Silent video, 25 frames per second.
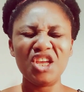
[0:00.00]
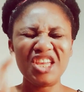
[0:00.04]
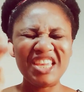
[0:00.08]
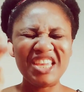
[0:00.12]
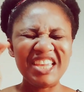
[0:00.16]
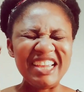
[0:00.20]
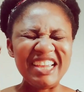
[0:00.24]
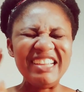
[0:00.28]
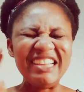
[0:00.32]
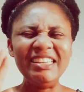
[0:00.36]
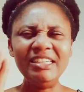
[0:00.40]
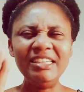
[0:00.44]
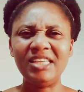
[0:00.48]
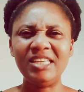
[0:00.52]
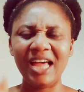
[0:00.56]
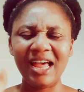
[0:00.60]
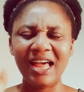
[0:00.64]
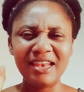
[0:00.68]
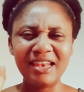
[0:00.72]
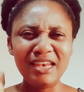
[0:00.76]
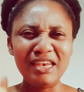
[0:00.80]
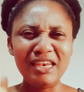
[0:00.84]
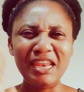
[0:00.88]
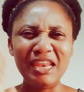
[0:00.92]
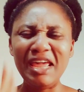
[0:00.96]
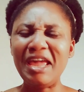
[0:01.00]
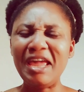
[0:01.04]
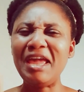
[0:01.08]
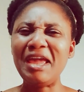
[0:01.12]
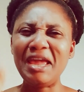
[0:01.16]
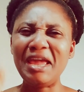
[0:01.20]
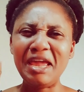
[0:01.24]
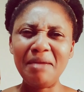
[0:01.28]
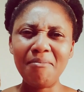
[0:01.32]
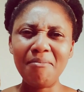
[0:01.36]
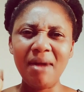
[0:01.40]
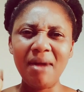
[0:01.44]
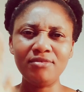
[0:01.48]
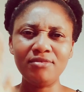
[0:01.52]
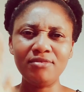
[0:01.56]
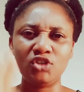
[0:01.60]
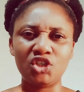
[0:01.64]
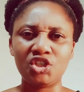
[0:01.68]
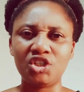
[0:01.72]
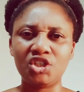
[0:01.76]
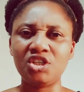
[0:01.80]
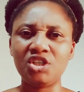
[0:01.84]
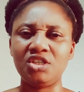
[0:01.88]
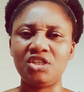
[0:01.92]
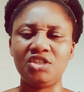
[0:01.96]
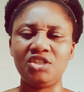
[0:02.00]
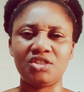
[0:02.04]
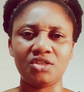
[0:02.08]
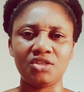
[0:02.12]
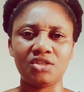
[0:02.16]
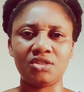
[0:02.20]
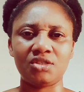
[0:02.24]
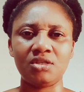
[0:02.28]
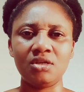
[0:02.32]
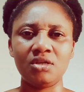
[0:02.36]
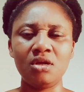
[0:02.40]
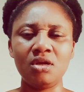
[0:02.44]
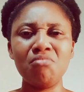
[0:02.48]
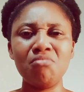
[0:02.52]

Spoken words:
In the name of Jesus,